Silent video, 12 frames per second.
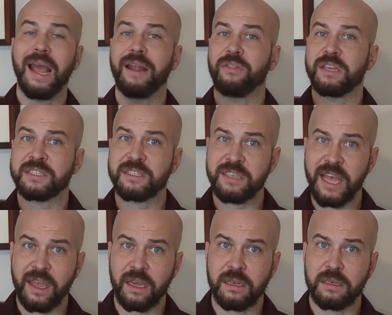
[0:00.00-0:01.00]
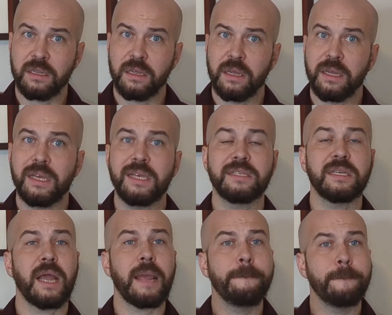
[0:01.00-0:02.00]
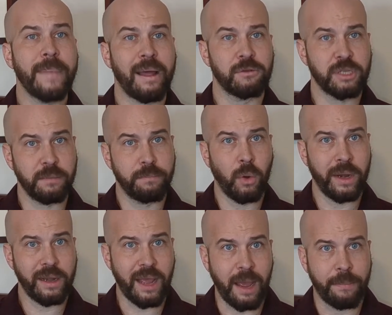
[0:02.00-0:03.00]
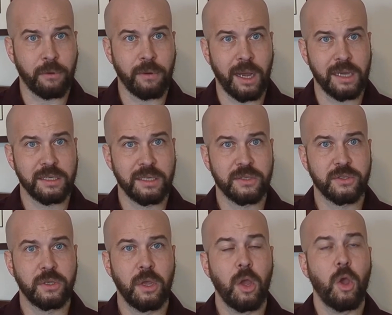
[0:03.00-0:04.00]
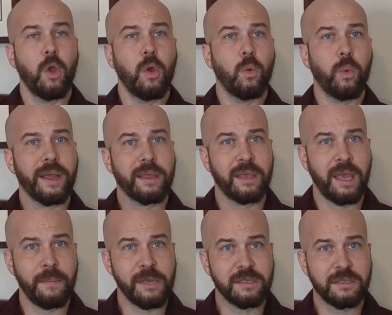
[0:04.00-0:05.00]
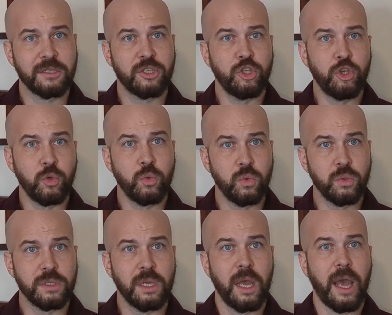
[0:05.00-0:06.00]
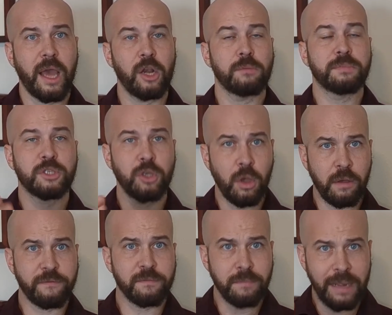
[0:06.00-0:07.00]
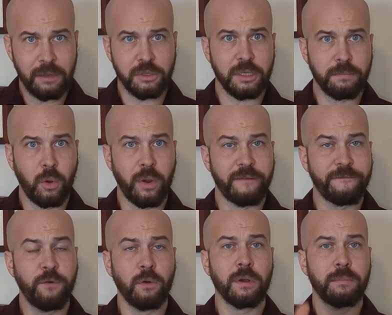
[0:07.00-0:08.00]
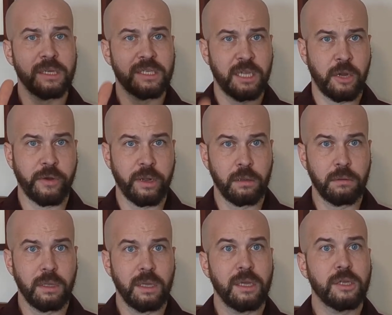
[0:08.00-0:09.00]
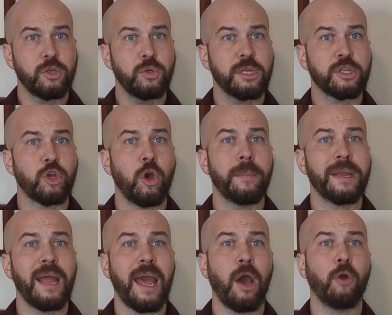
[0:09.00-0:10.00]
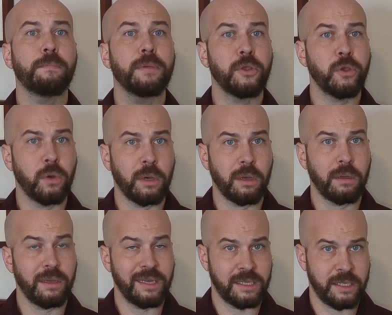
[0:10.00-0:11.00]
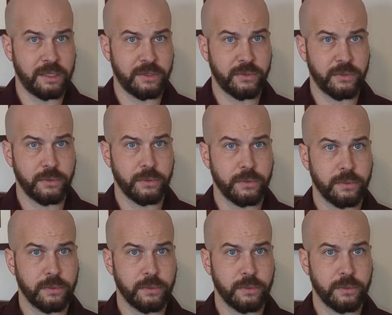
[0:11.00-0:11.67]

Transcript: And the second is in a melting point apparatus, where chemists use an observed melting point for a material to determine how pure it is.